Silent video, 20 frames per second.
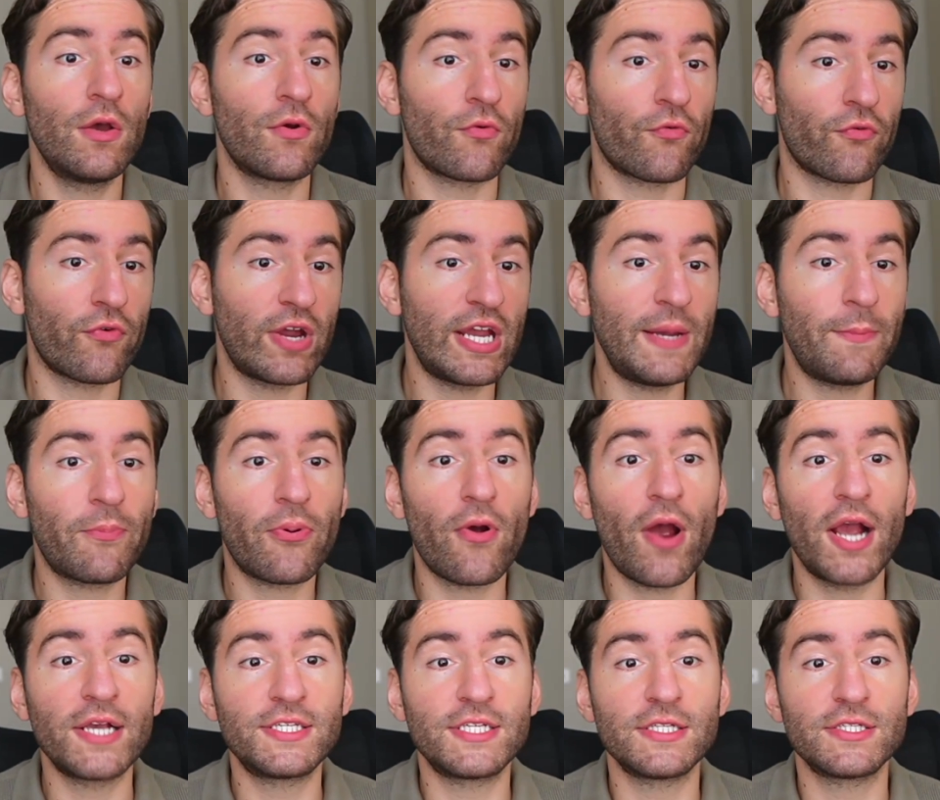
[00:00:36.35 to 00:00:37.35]

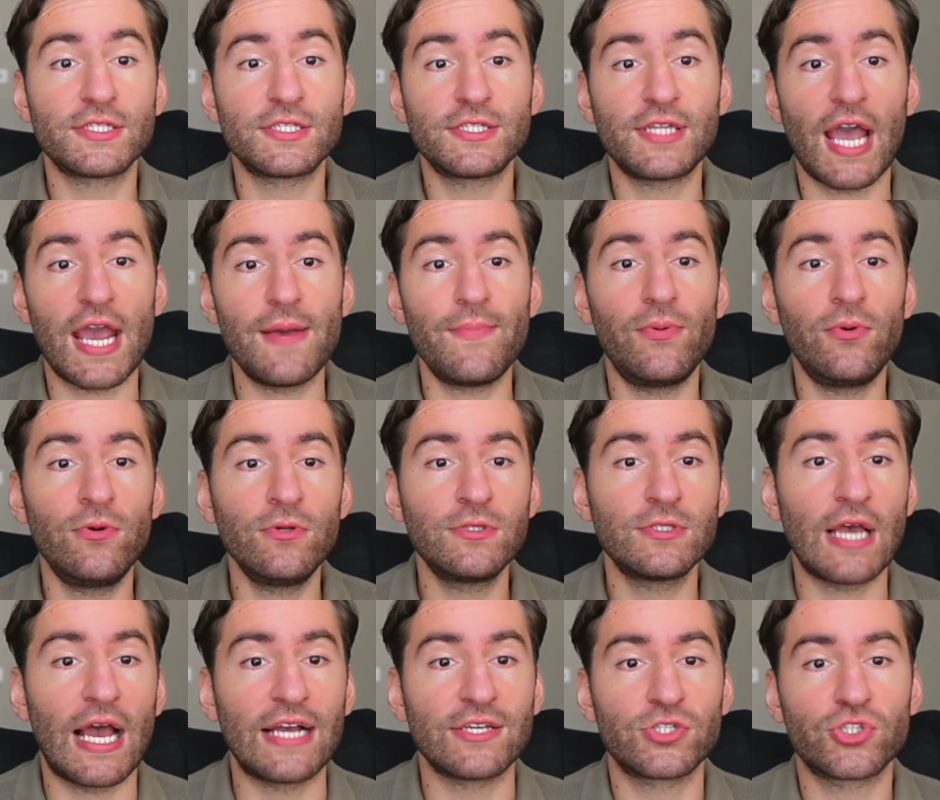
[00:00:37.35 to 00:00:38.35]
repricing
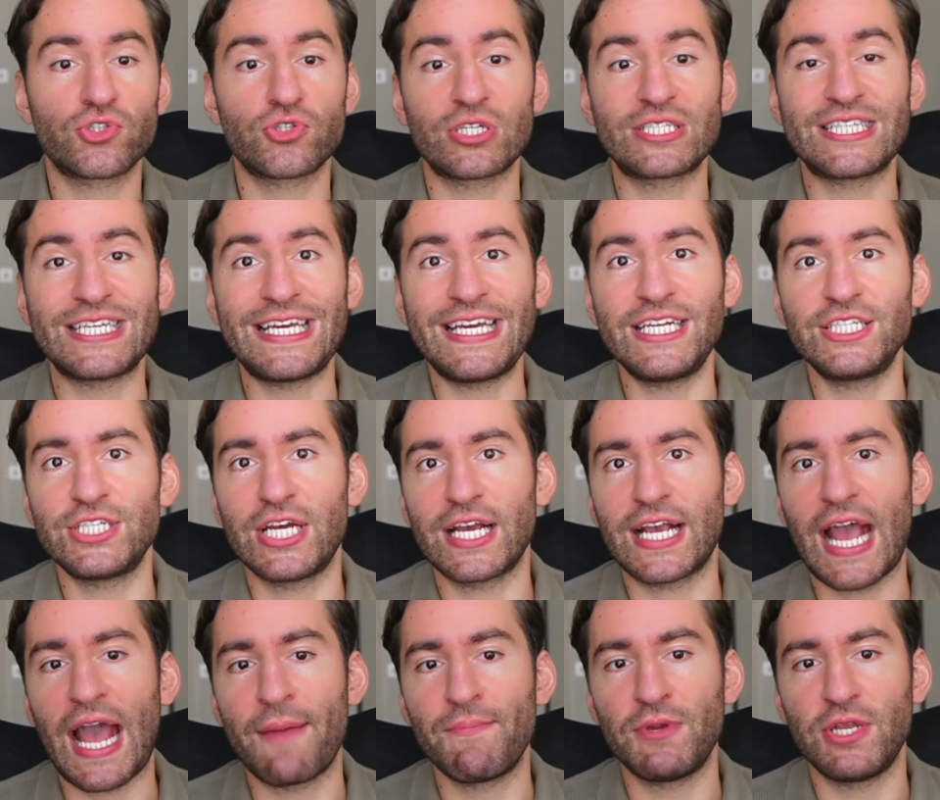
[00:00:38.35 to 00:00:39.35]
stables as
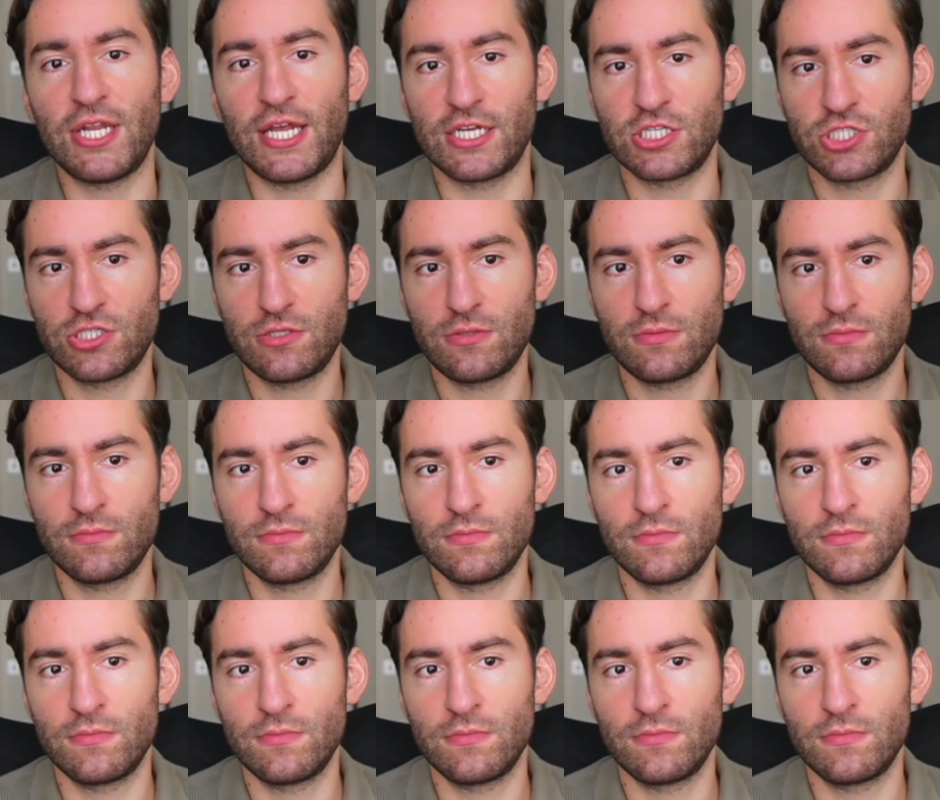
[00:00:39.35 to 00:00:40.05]
strategic ammunition,